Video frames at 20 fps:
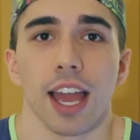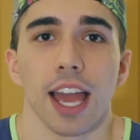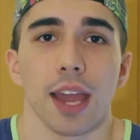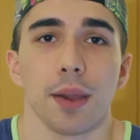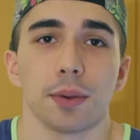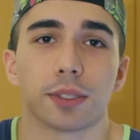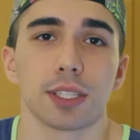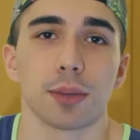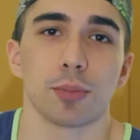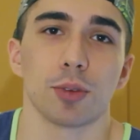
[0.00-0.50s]

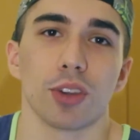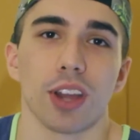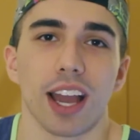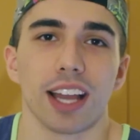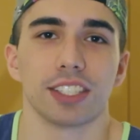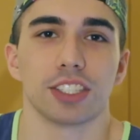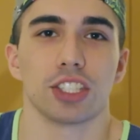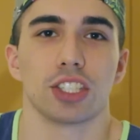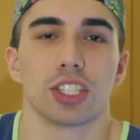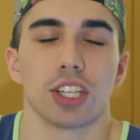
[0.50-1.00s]
Hey, what's up you
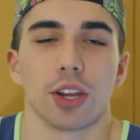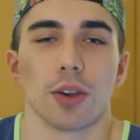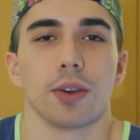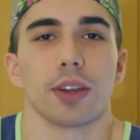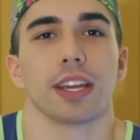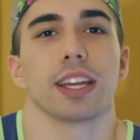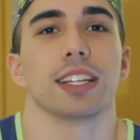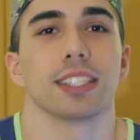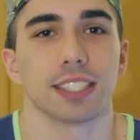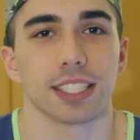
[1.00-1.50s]
guys, it's
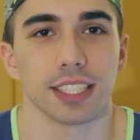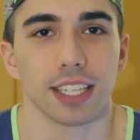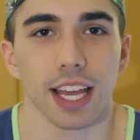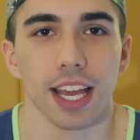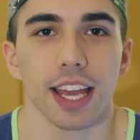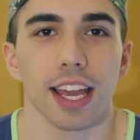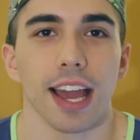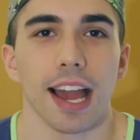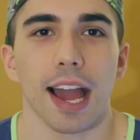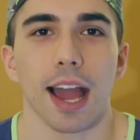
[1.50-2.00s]
Joey, and
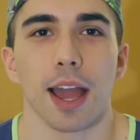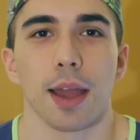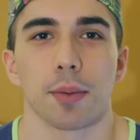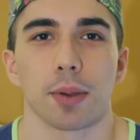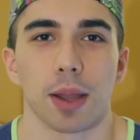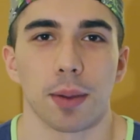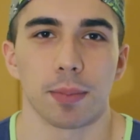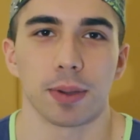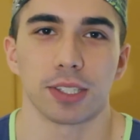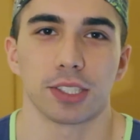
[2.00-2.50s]
today I
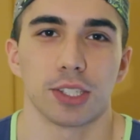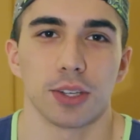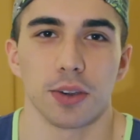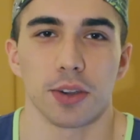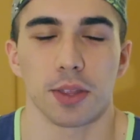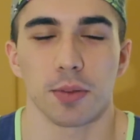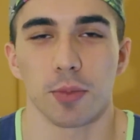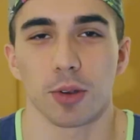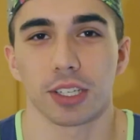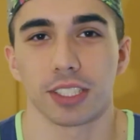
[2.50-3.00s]
am coming to
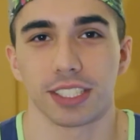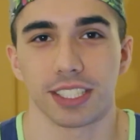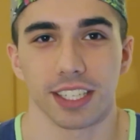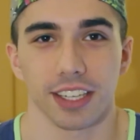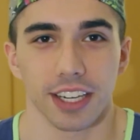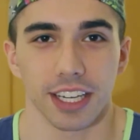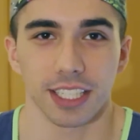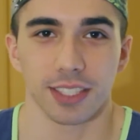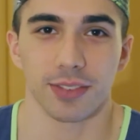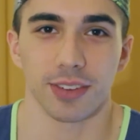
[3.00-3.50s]
you with a more
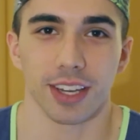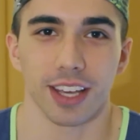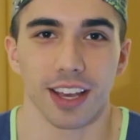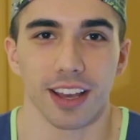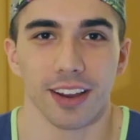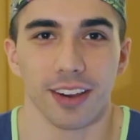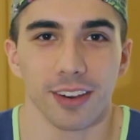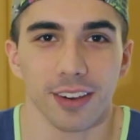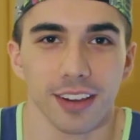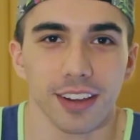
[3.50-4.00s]
serious
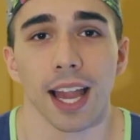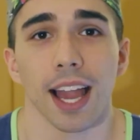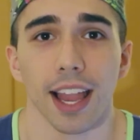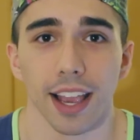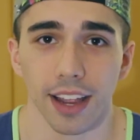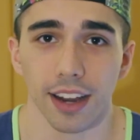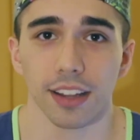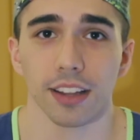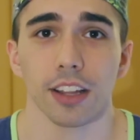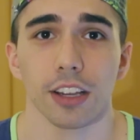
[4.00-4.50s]
video.
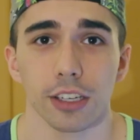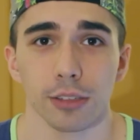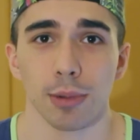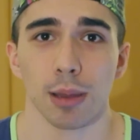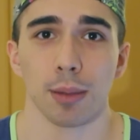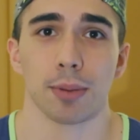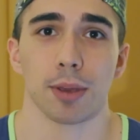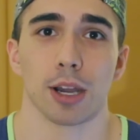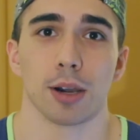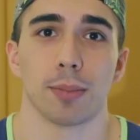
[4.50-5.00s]
I got a letter in
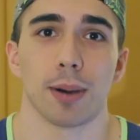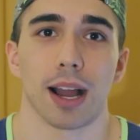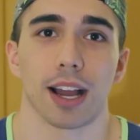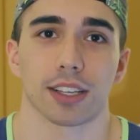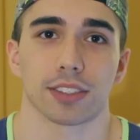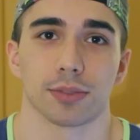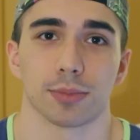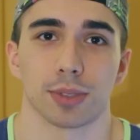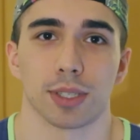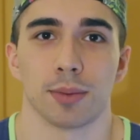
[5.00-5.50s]
my P.O.
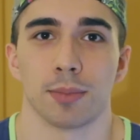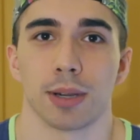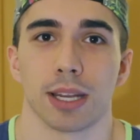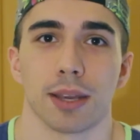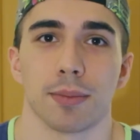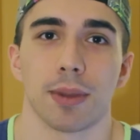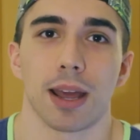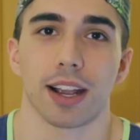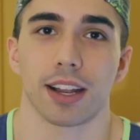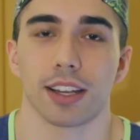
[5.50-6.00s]
box from
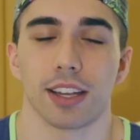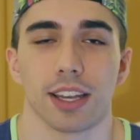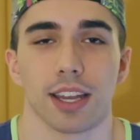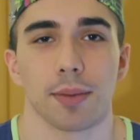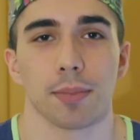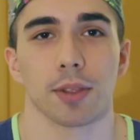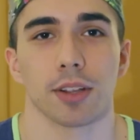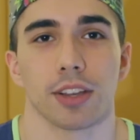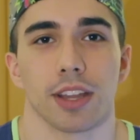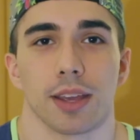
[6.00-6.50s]
somebody. I'm not going to
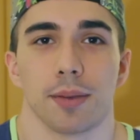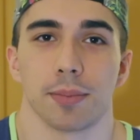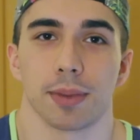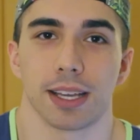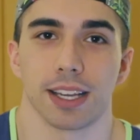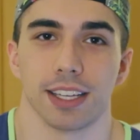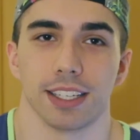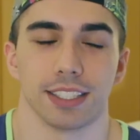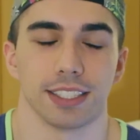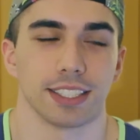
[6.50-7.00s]
name their name
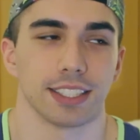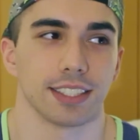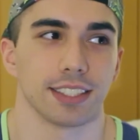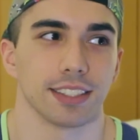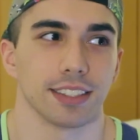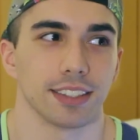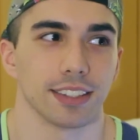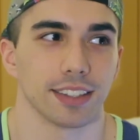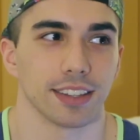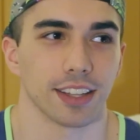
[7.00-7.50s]

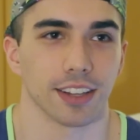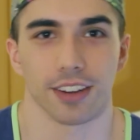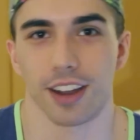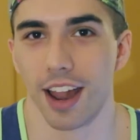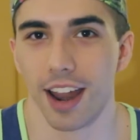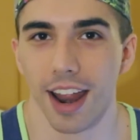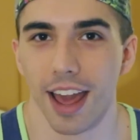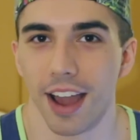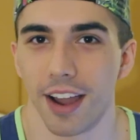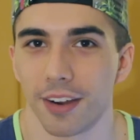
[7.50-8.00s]
because they're
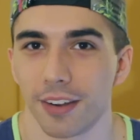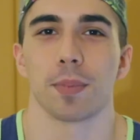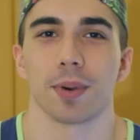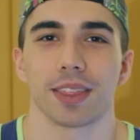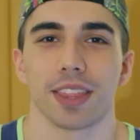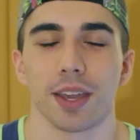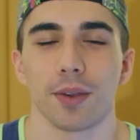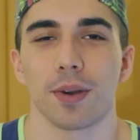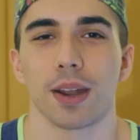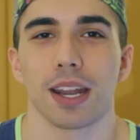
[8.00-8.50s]
not out.
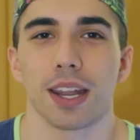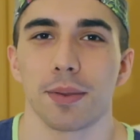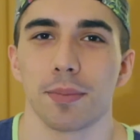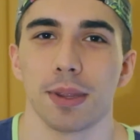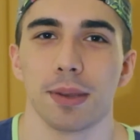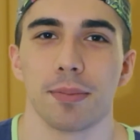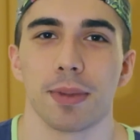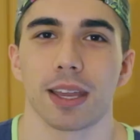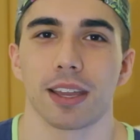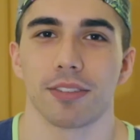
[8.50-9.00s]
But they wanted
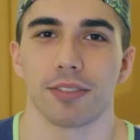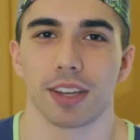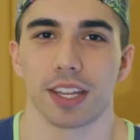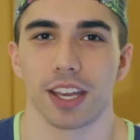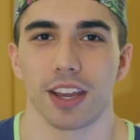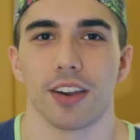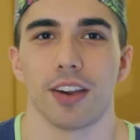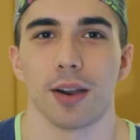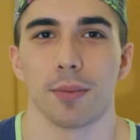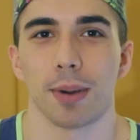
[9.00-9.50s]
me to make a
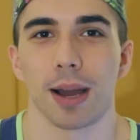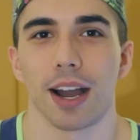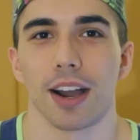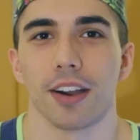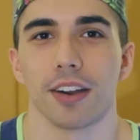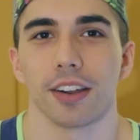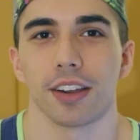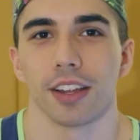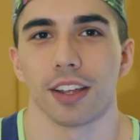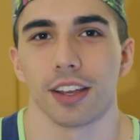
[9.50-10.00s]
video
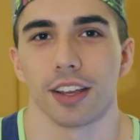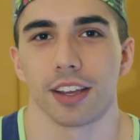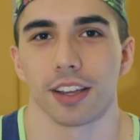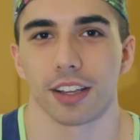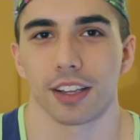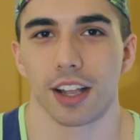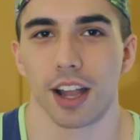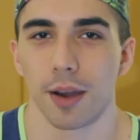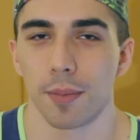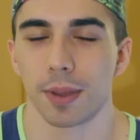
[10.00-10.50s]
about
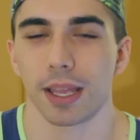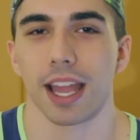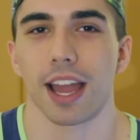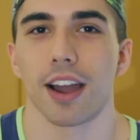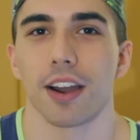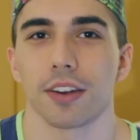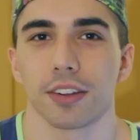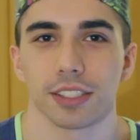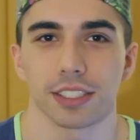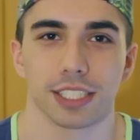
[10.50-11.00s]
coming
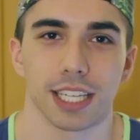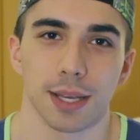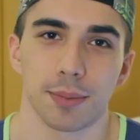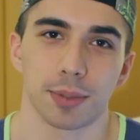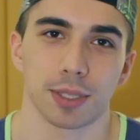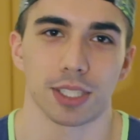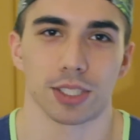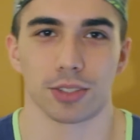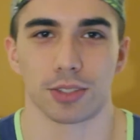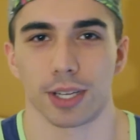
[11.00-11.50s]
out,
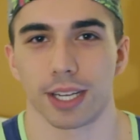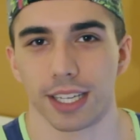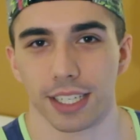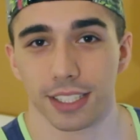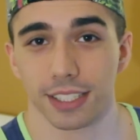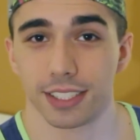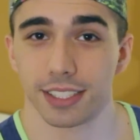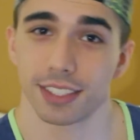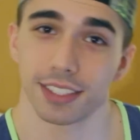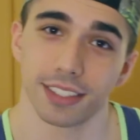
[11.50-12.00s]
tips and
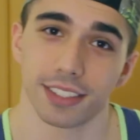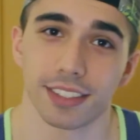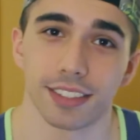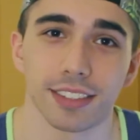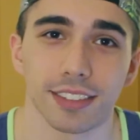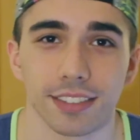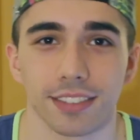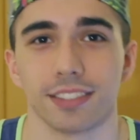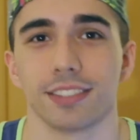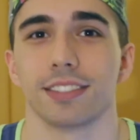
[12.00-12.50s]
tricks,
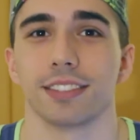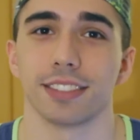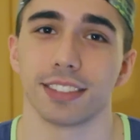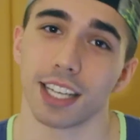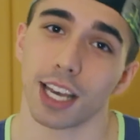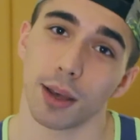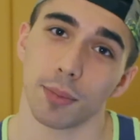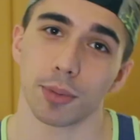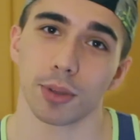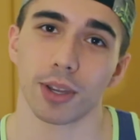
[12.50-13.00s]
and
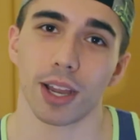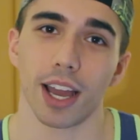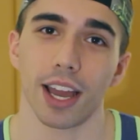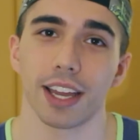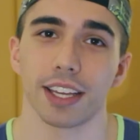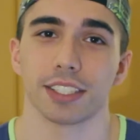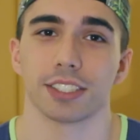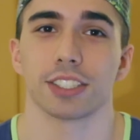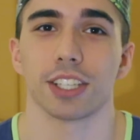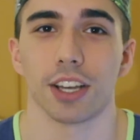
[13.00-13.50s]
to help you
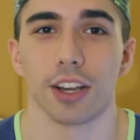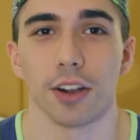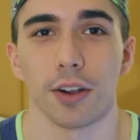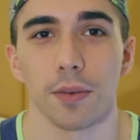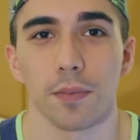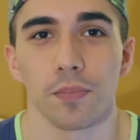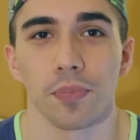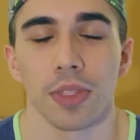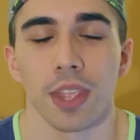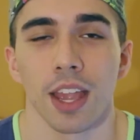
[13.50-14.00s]
guys,
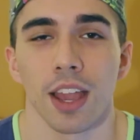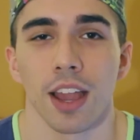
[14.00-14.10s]
so